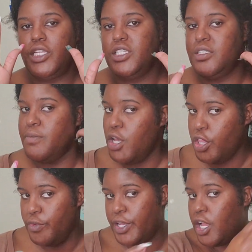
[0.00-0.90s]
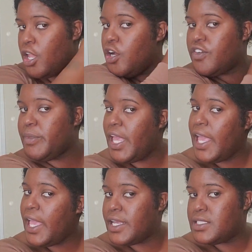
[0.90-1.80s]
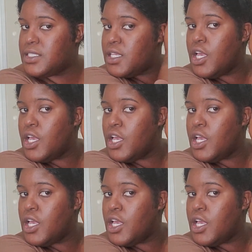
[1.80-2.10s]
smother it all over my hands,